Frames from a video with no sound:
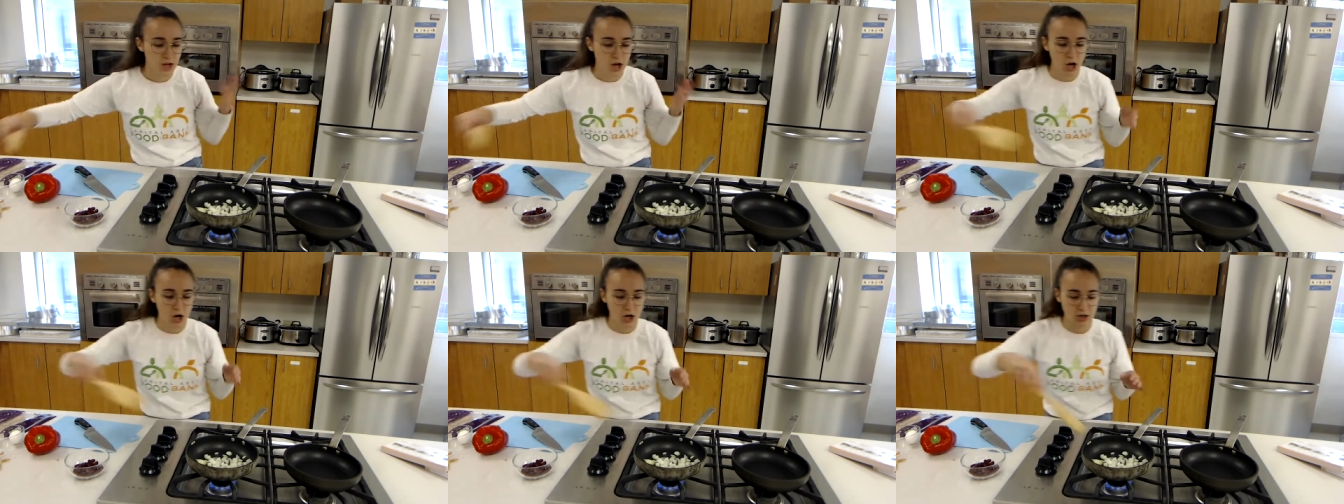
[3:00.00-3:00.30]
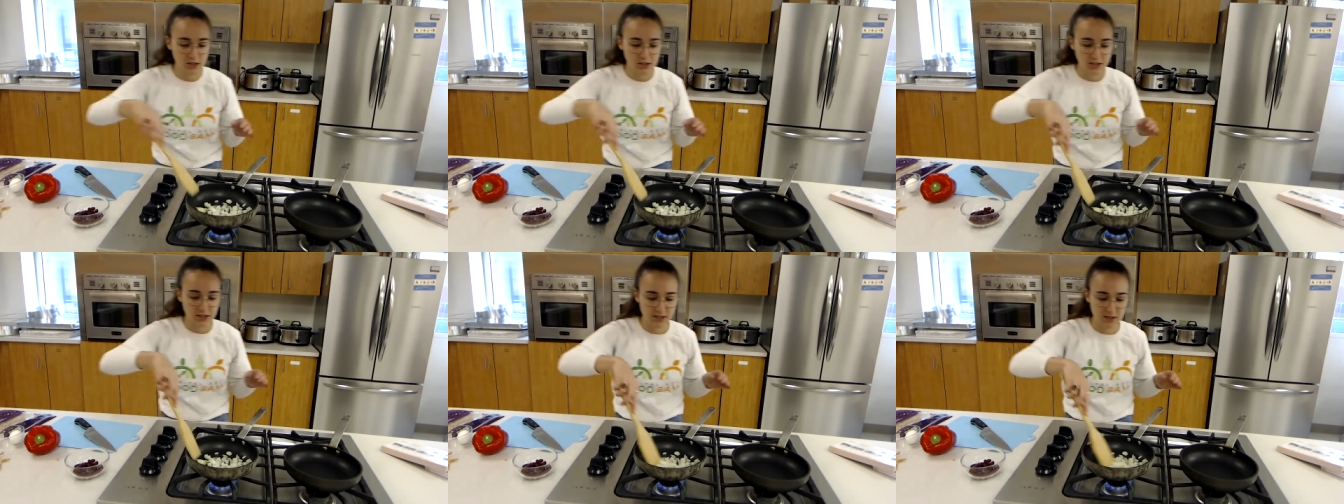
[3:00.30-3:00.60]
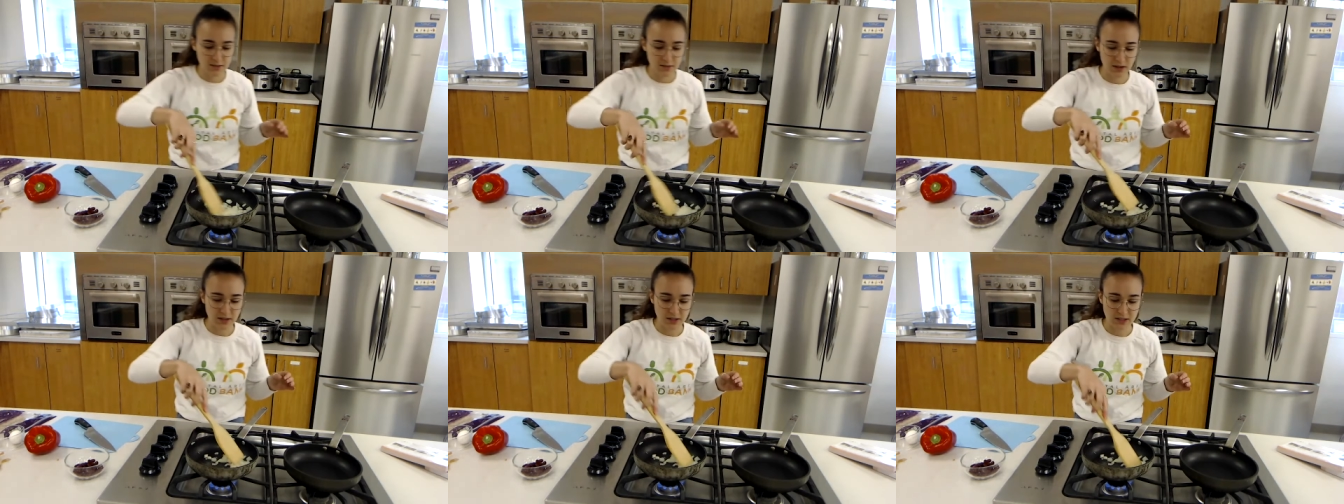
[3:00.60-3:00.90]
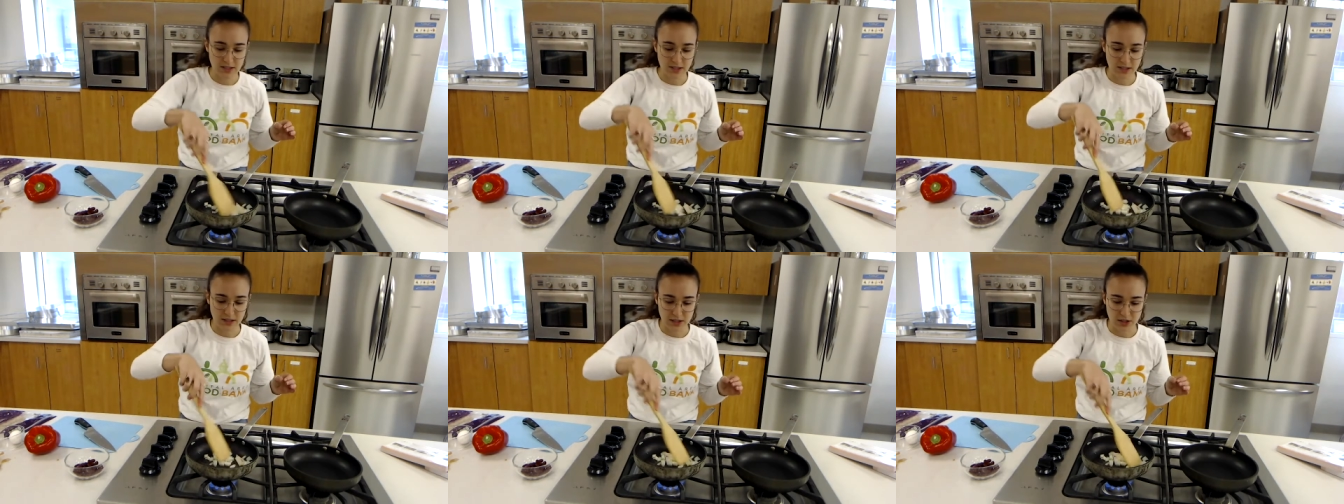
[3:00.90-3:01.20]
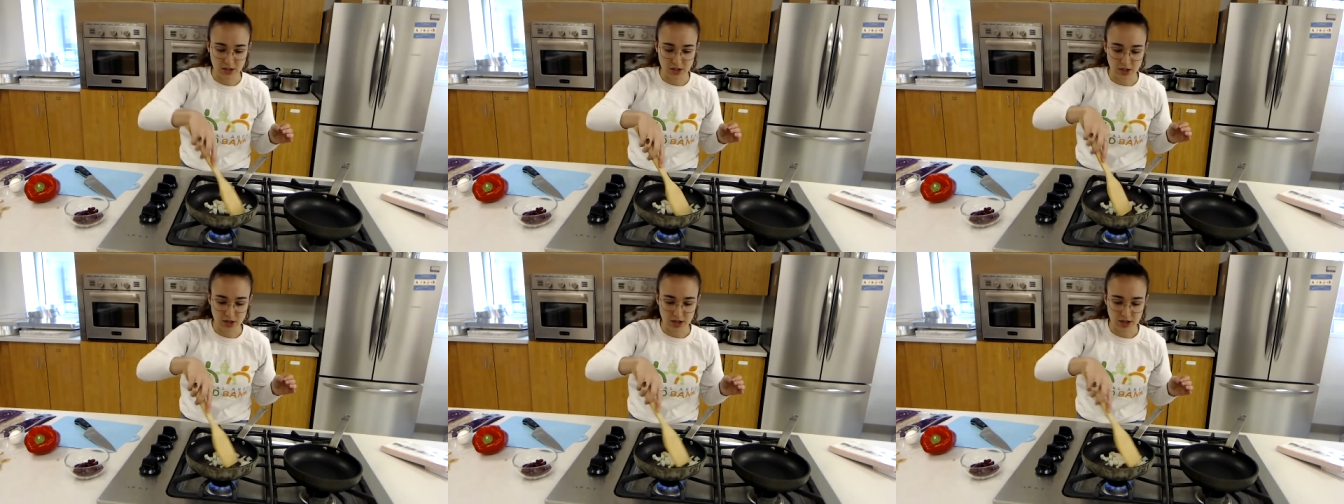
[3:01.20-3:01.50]
already smells
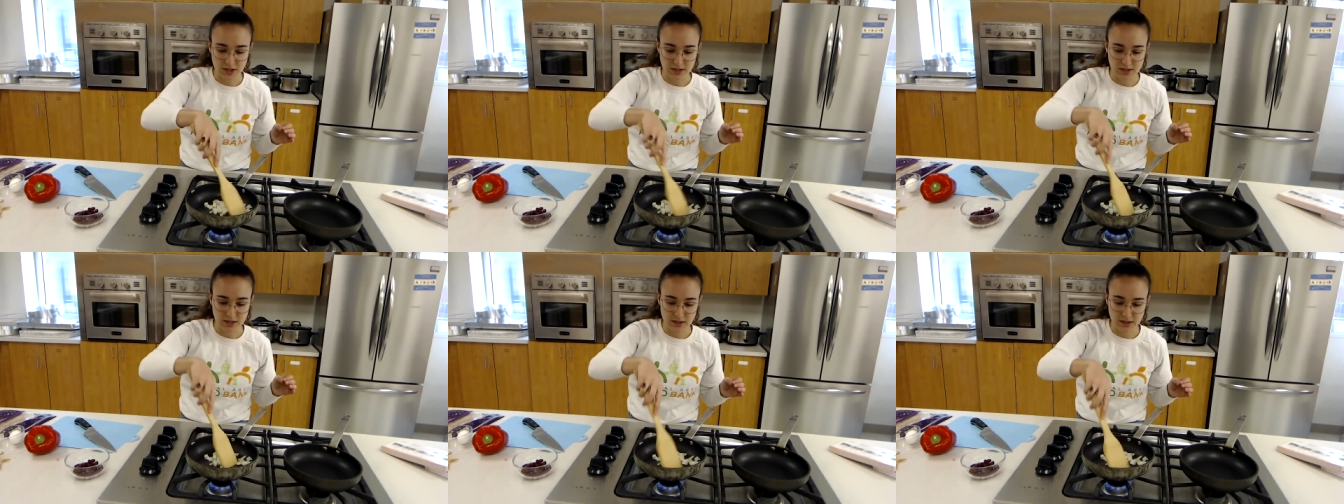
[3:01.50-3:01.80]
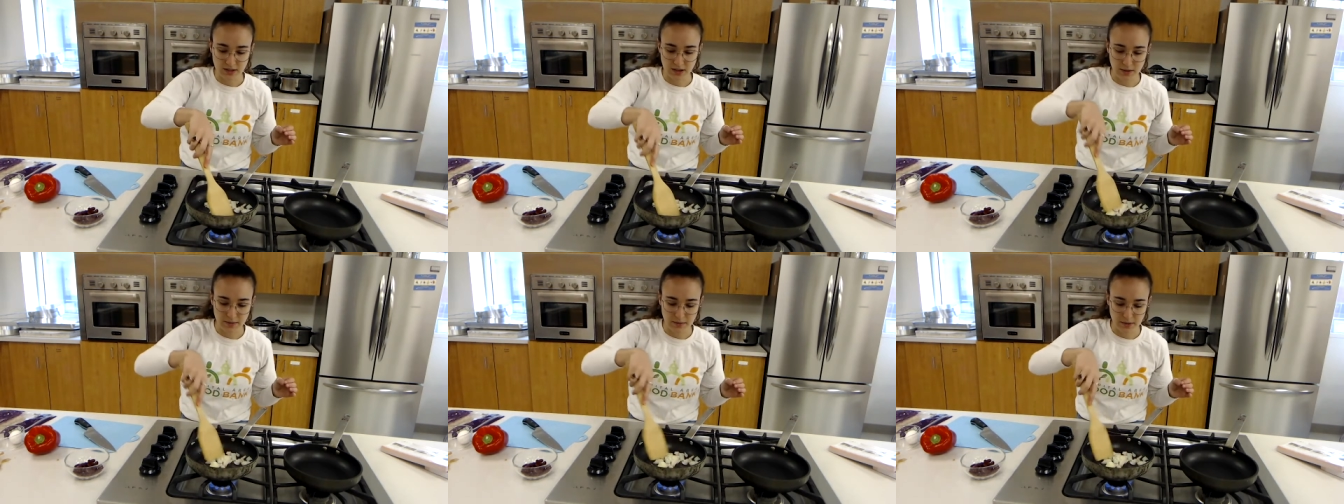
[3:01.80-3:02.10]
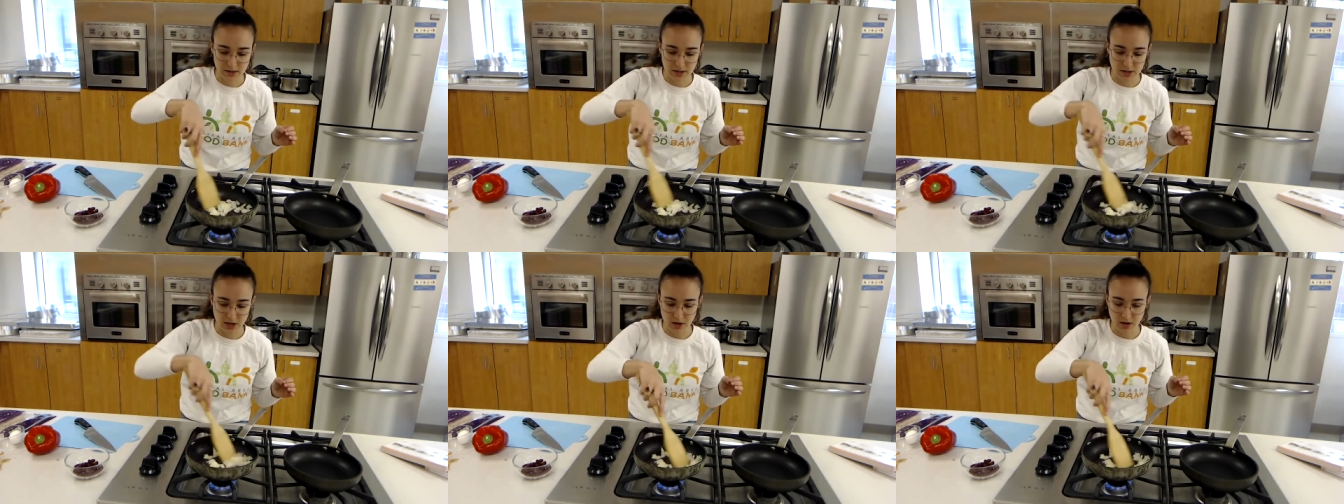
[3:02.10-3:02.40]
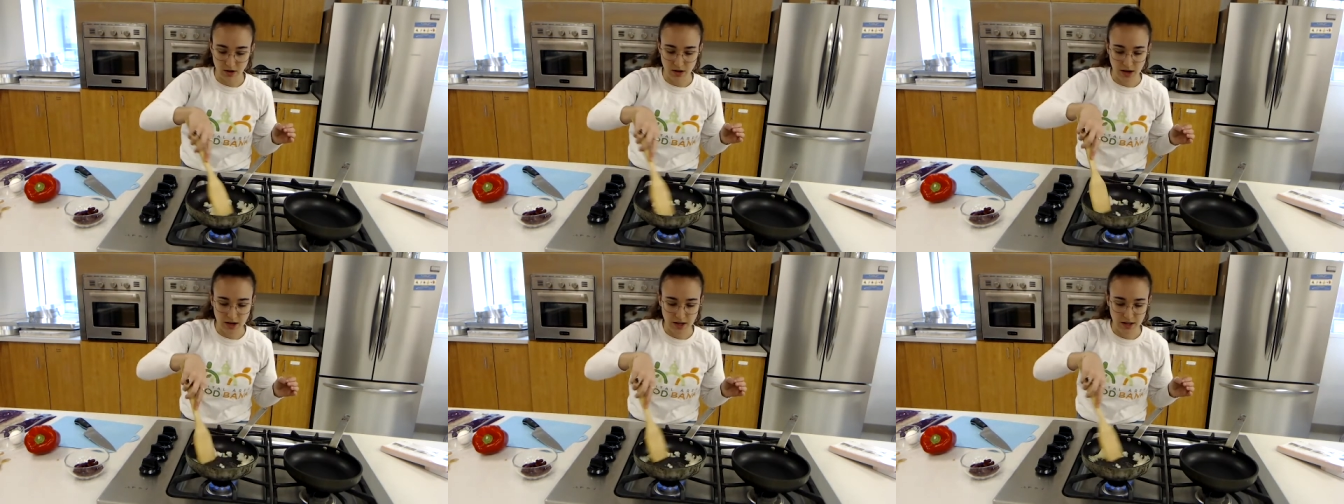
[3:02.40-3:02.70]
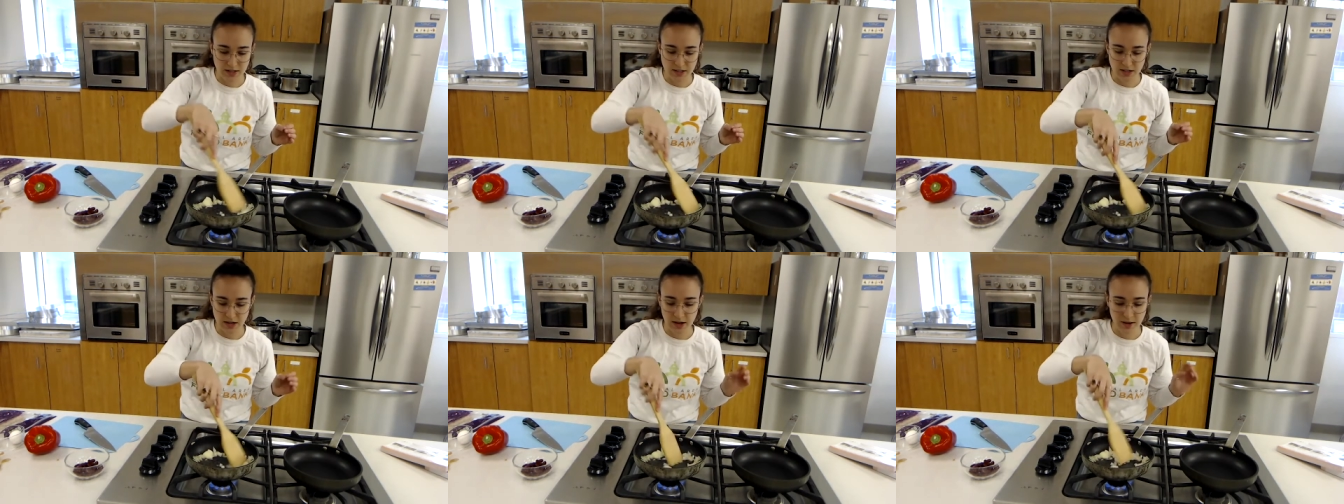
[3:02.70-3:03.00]
delicious. Let me tell you,
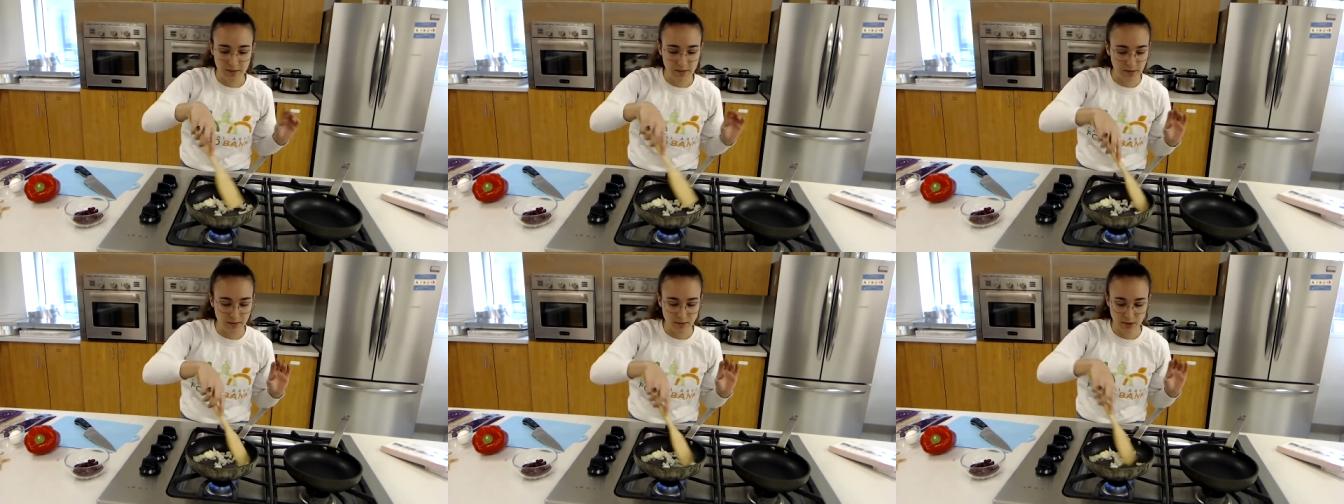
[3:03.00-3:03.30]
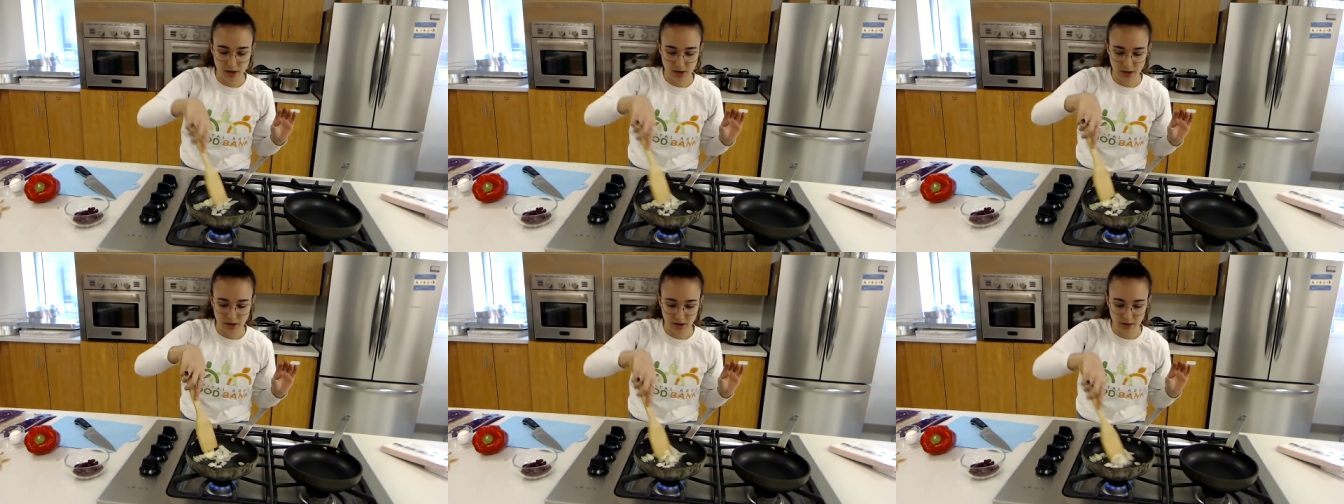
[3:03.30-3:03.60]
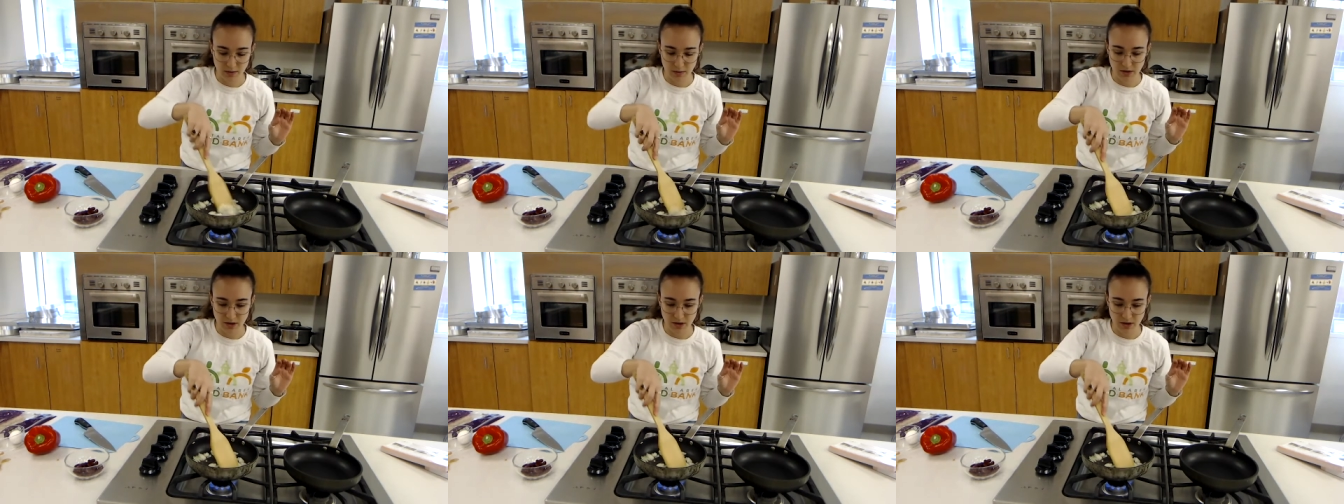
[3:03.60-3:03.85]
anytime I'm cooking with